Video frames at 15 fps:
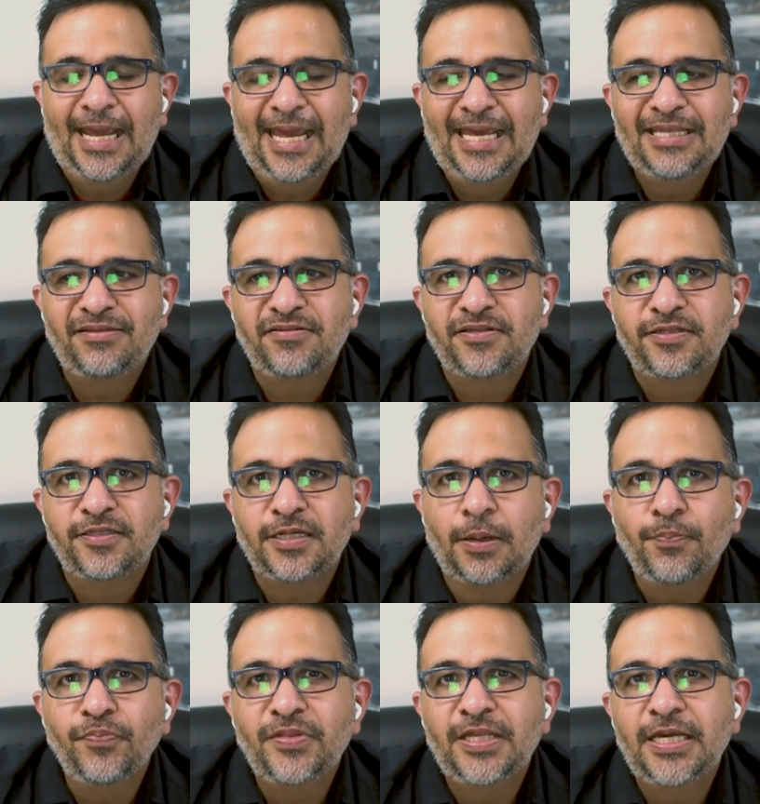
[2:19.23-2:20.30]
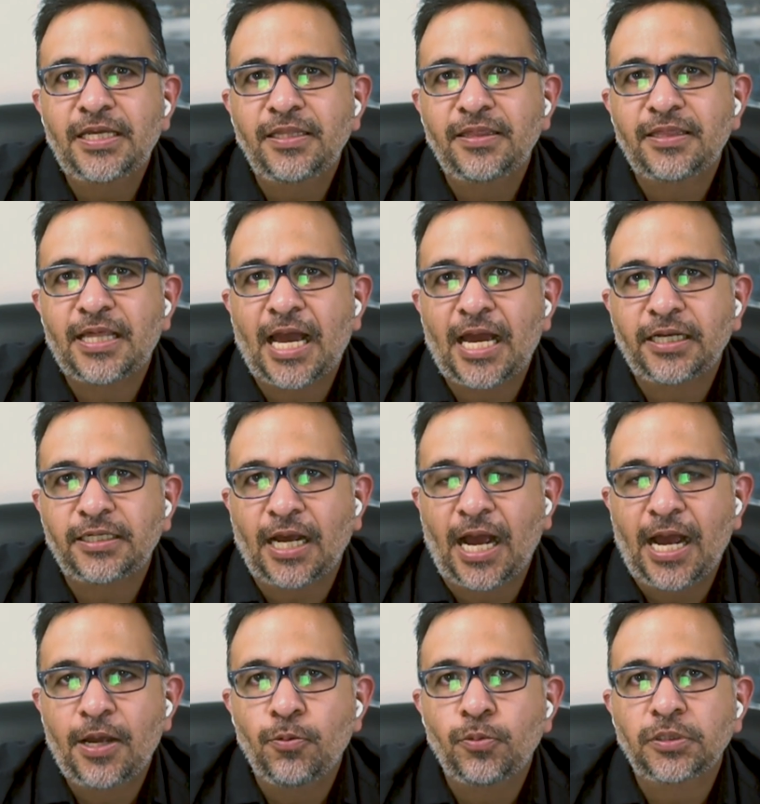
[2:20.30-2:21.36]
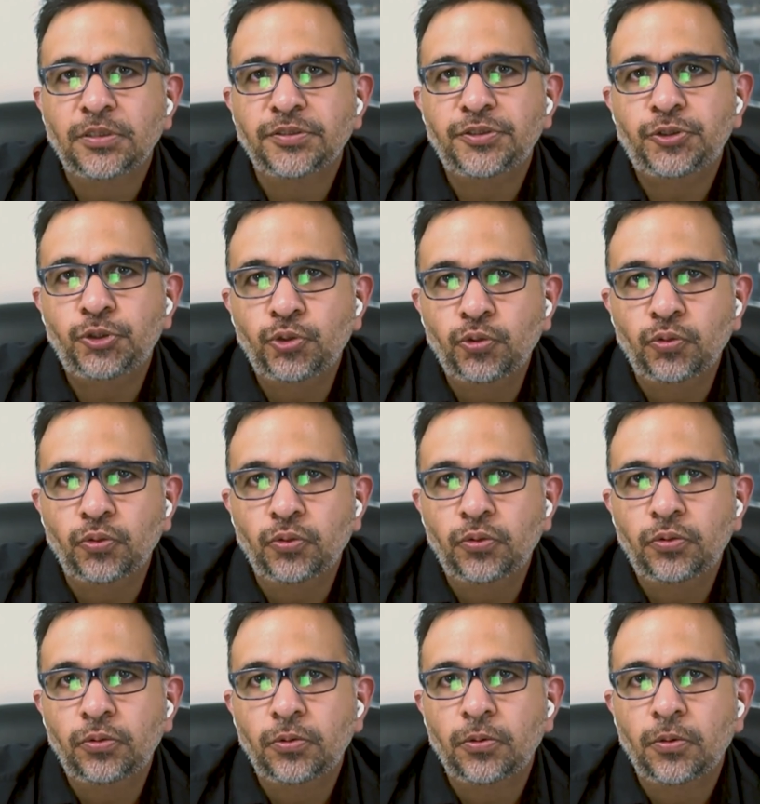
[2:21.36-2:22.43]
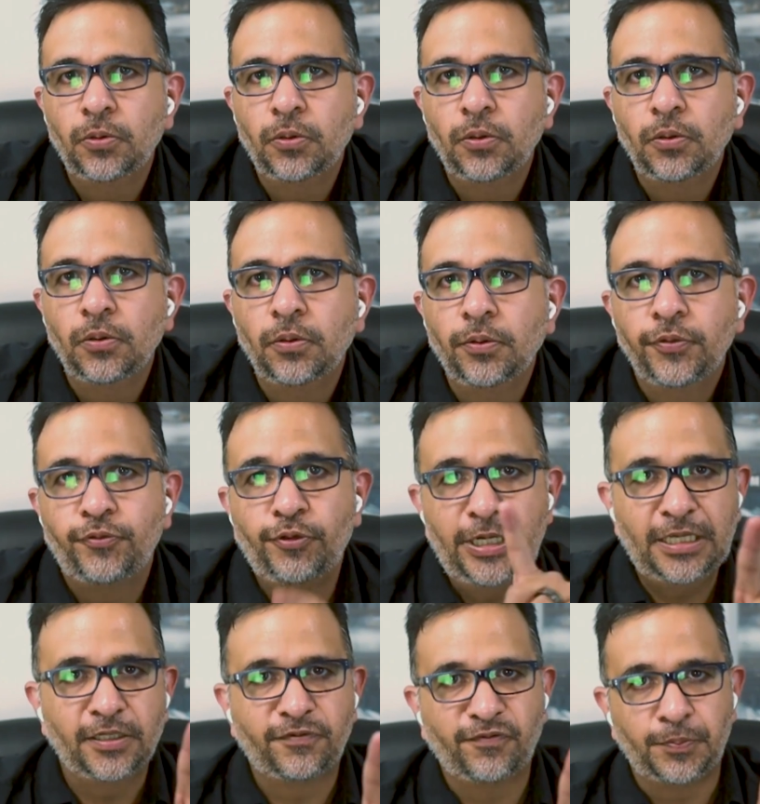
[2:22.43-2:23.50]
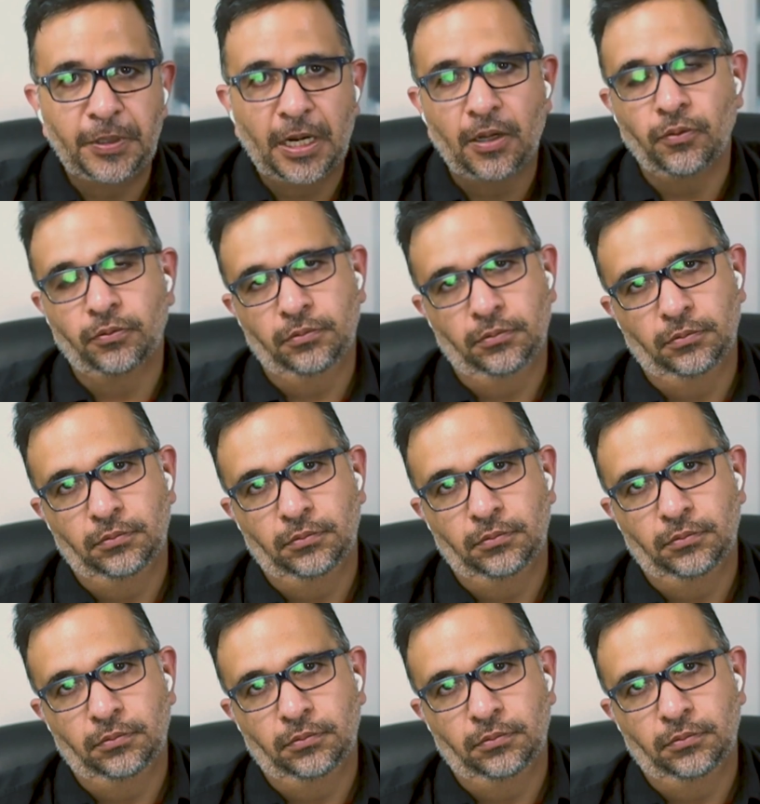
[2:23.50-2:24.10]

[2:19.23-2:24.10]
it's something that I will do 3 years from now.